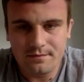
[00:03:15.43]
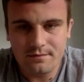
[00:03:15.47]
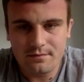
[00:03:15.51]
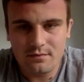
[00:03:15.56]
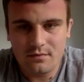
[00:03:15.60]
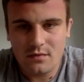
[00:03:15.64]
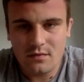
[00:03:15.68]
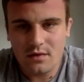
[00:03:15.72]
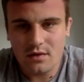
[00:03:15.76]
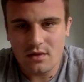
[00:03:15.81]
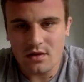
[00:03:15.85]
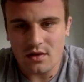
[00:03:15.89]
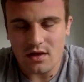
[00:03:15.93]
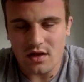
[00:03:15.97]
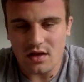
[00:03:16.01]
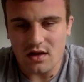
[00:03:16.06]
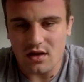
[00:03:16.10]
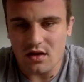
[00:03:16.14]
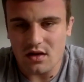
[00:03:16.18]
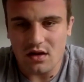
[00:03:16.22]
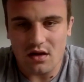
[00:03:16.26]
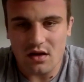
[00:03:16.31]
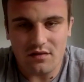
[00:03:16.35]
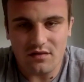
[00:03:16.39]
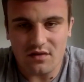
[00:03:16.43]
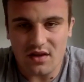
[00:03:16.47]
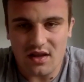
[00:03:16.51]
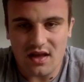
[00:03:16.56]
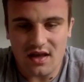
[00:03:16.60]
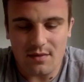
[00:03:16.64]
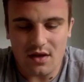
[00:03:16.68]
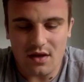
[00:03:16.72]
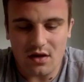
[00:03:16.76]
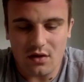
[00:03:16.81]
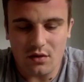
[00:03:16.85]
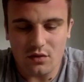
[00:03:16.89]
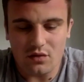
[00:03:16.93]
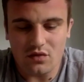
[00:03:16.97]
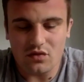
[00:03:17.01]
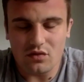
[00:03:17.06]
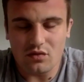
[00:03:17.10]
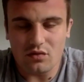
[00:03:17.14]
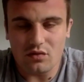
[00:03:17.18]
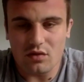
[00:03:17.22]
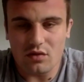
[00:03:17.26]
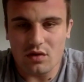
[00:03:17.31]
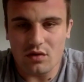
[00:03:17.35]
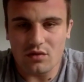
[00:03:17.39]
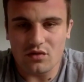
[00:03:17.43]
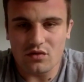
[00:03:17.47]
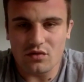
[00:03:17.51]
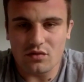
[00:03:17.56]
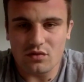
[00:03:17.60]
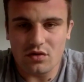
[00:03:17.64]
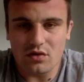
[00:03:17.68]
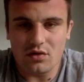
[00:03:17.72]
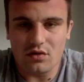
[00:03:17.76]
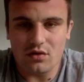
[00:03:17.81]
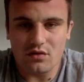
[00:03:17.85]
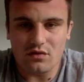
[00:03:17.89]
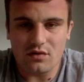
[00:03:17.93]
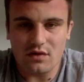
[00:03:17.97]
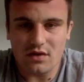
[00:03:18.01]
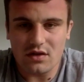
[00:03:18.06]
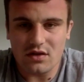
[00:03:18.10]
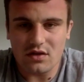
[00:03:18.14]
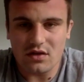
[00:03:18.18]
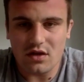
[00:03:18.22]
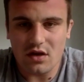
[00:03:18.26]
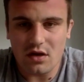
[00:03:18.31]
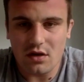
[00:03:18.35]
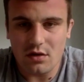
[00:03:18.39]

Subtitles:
And then after that, mate, I was all good. I was ready to go.